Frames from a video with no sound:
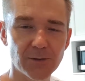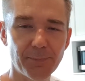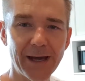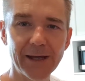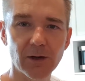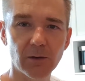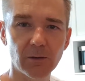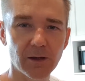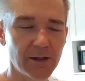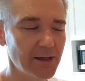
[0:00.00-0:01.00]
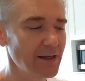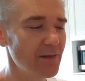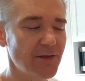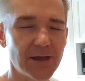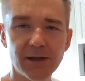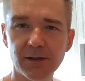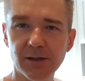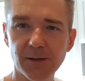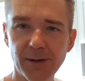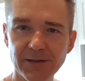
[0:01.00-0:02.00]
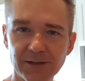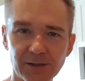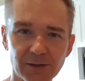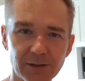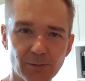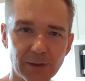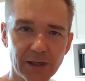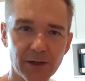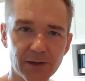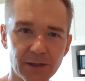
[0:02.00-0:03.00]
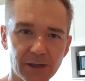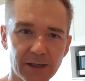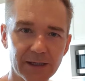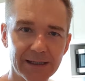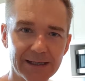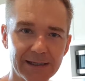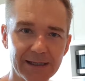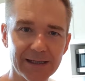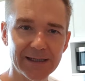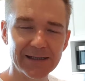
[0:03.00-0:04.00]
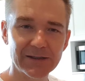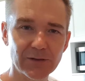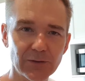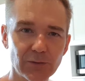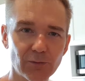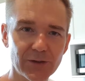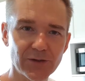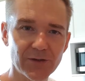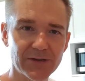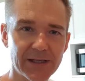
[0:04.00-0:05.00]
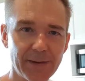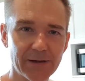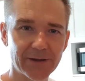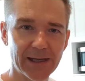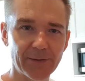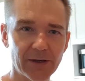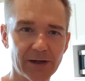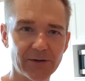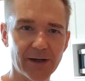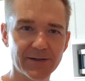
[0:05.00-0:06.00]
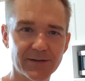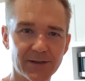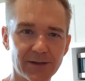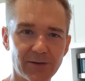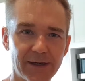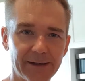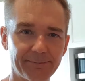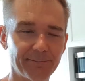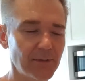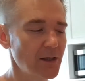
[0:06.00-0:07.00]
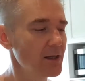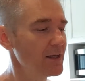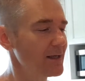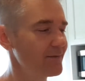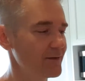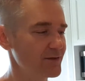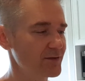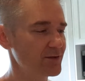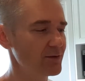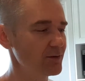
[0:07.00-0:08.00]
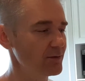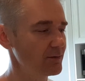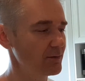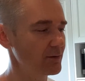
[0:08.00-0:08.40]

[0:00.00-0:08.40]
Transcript: pale, then we know that you're going to need to reduce the amount of carbohydrates that you're eating. If it's too